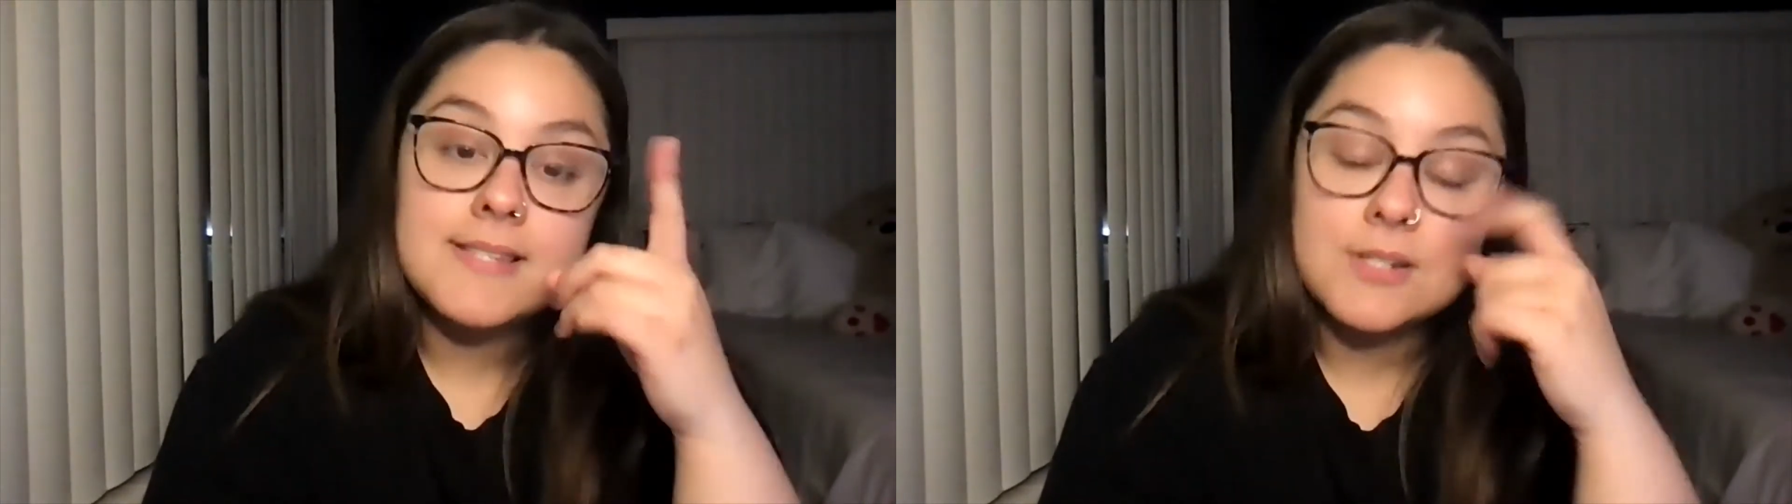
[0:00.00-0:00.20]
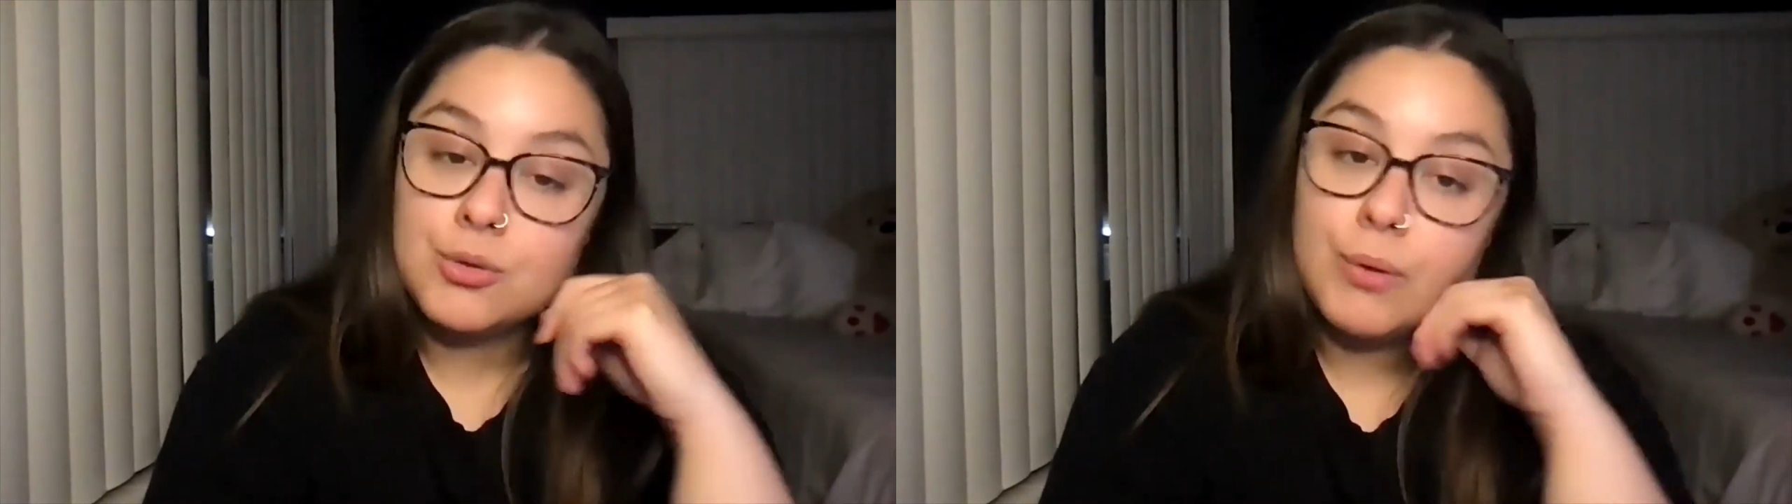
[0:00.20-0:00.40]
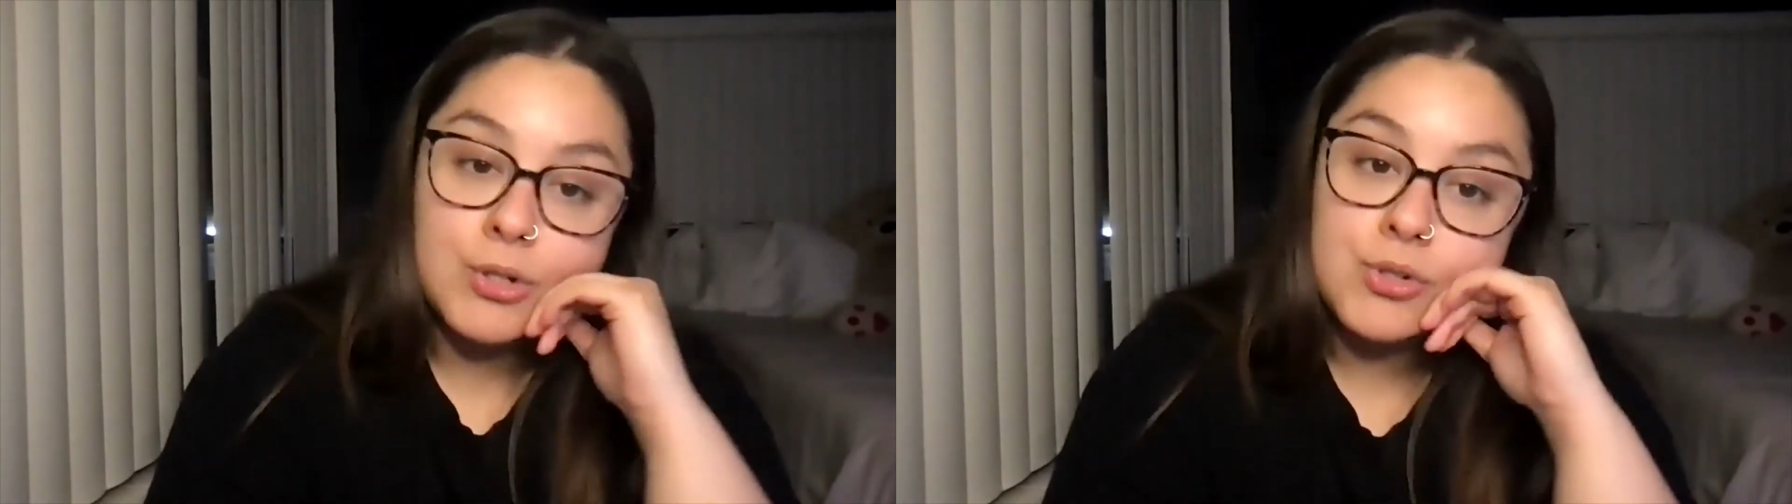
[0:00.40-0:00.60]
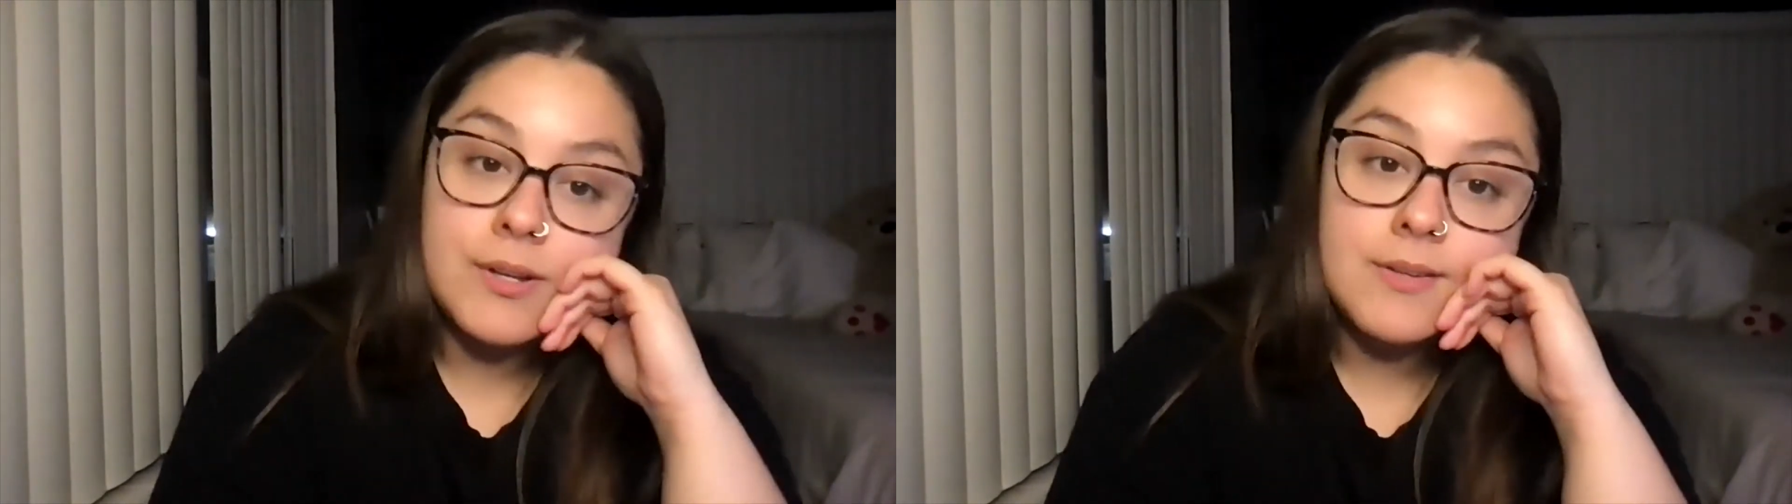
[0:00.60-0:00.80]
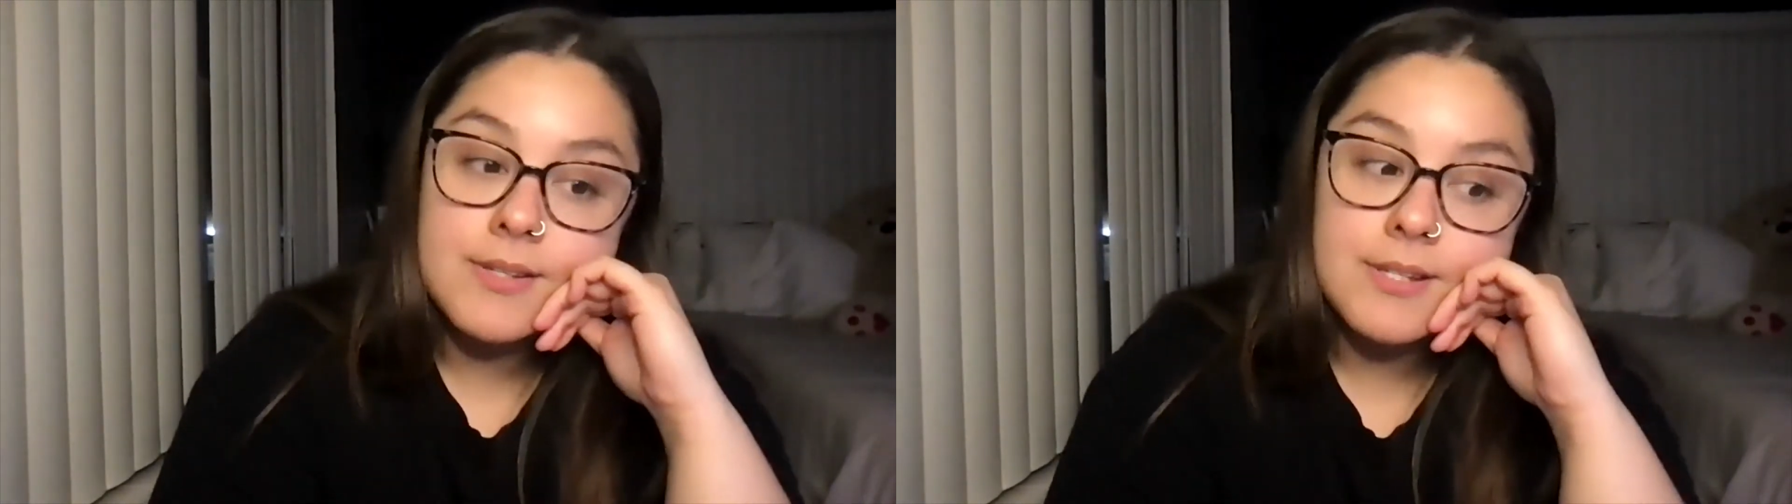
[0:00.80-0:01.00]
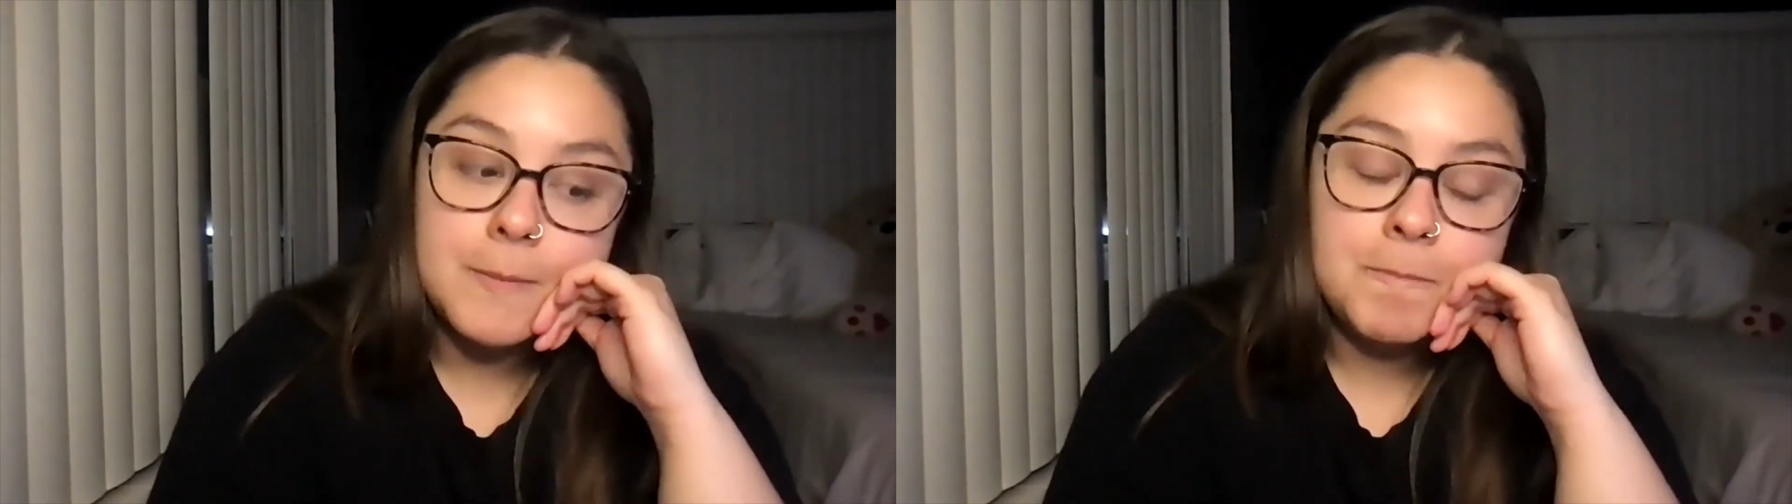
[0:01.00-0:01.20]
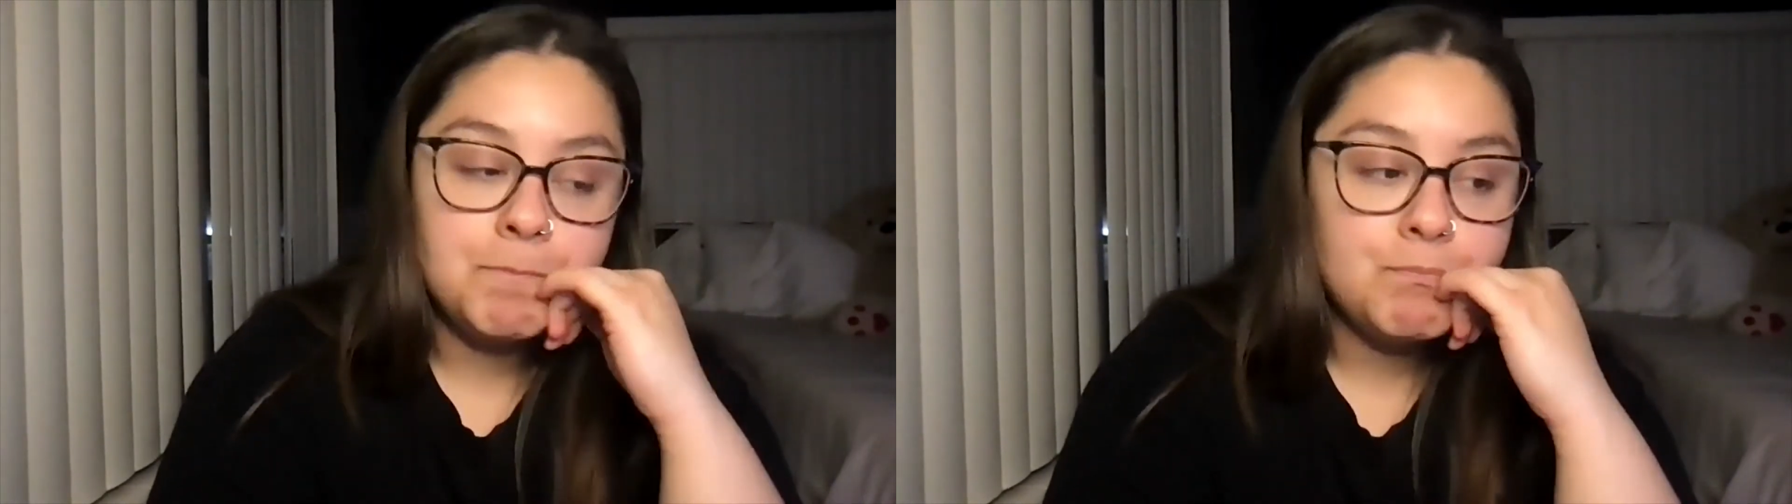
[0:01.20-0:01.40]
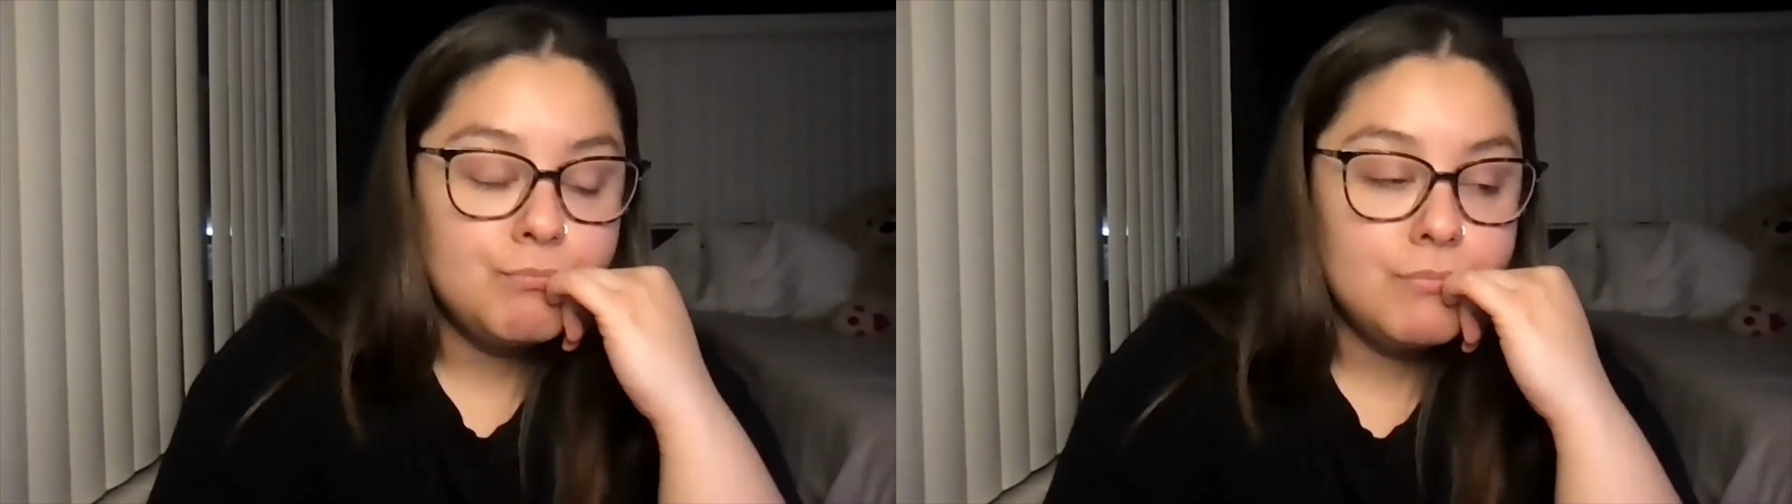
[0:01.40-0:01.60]
situations.
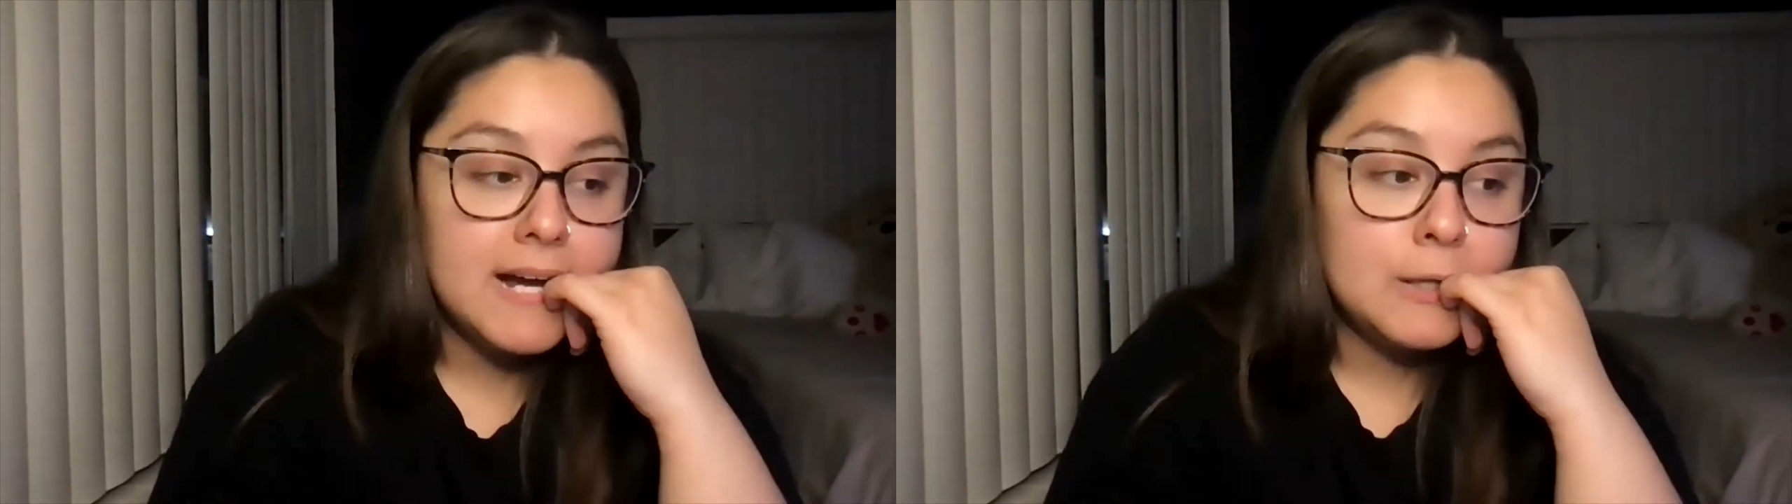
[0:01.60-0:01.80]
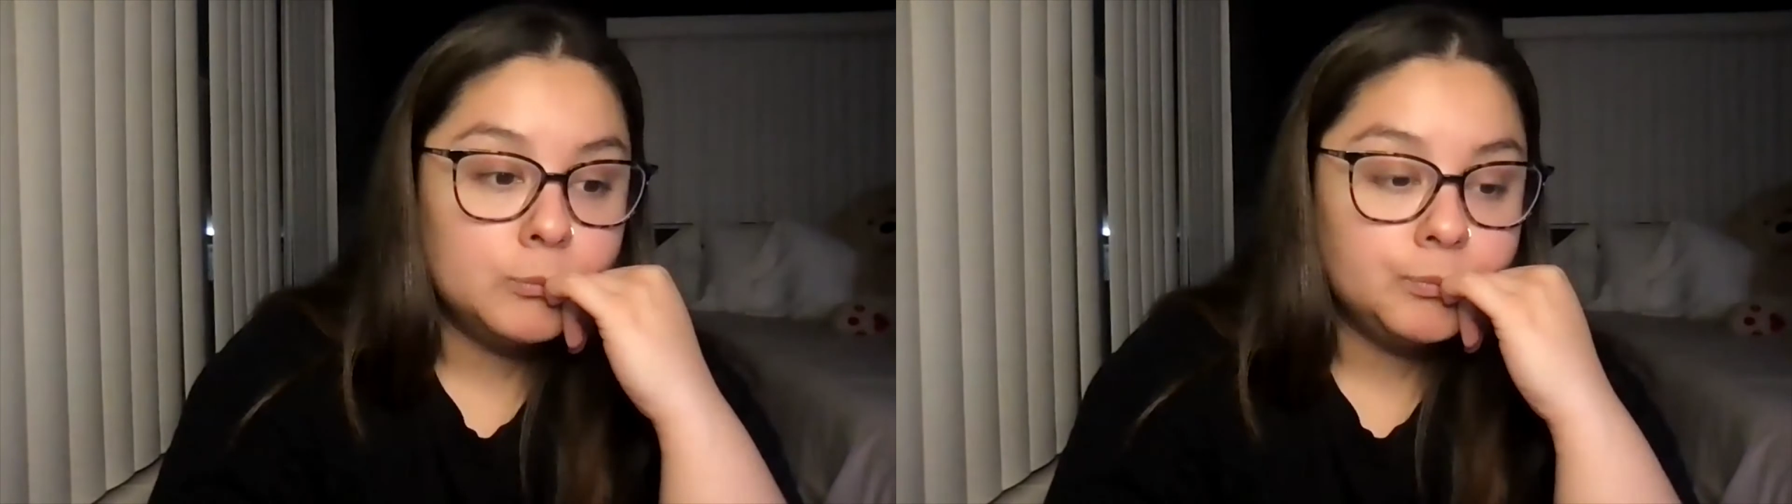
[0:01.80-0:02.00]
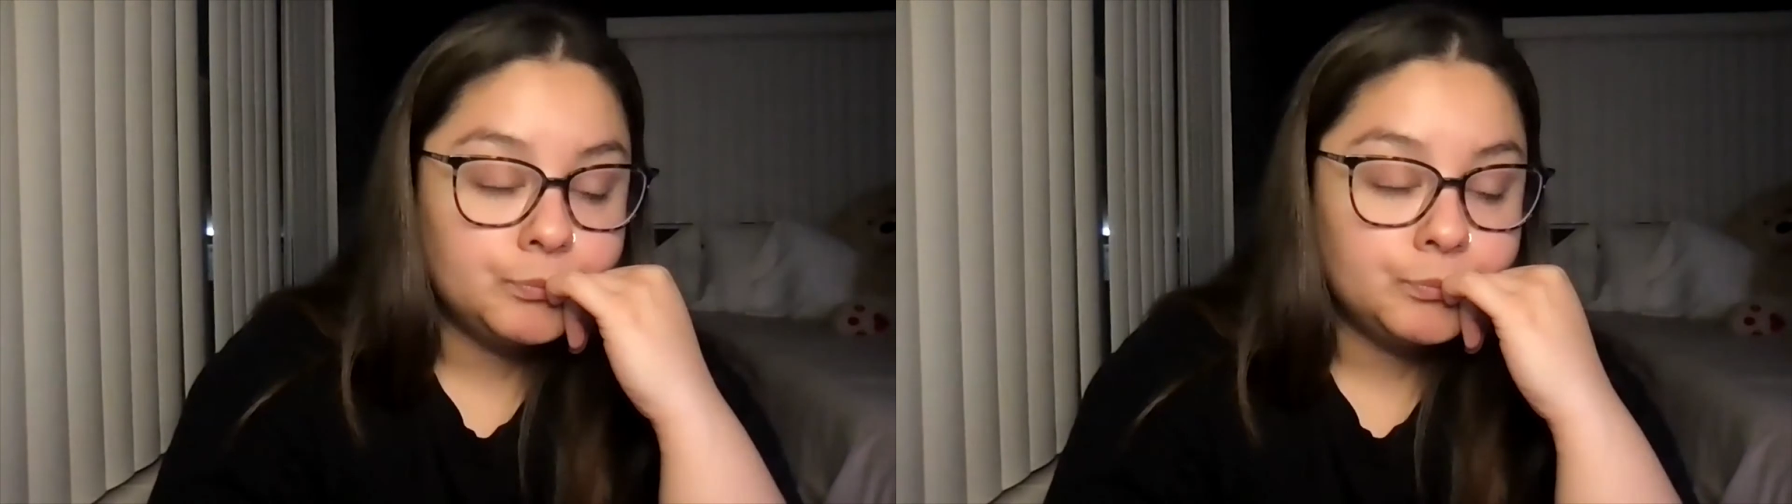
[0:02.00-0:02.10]
Now,